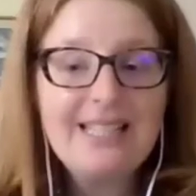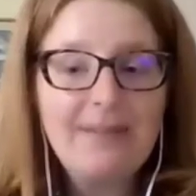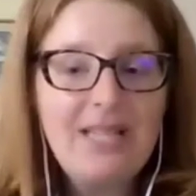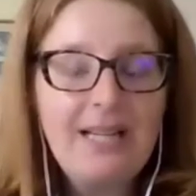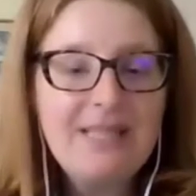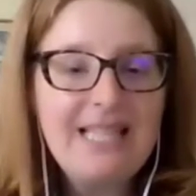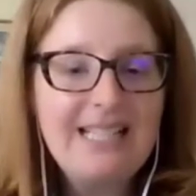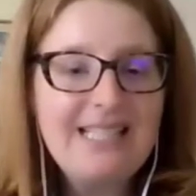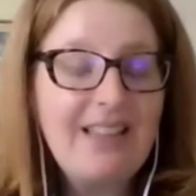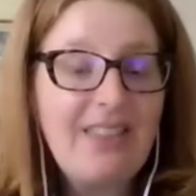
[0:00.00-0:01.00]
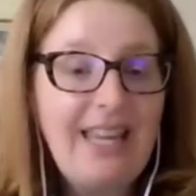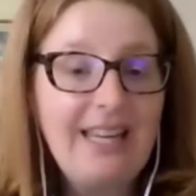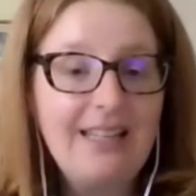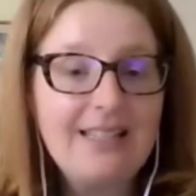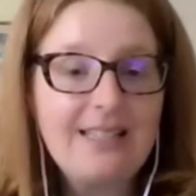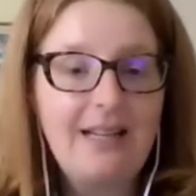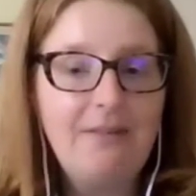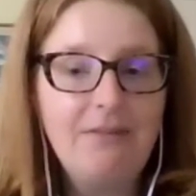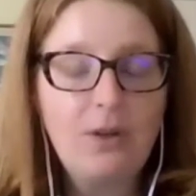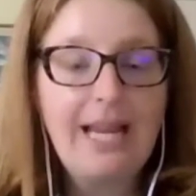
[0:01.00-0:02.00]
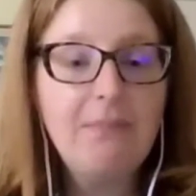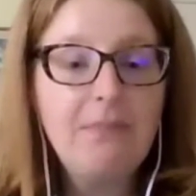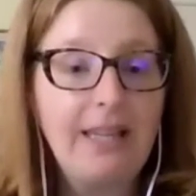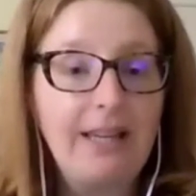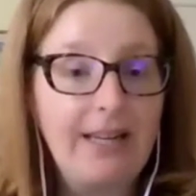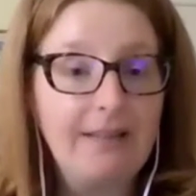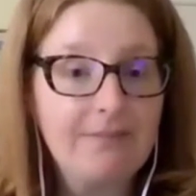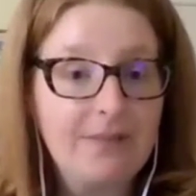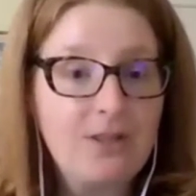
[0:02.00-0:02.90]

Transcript: And um, sometimes that's the thing it's um, vocabulary.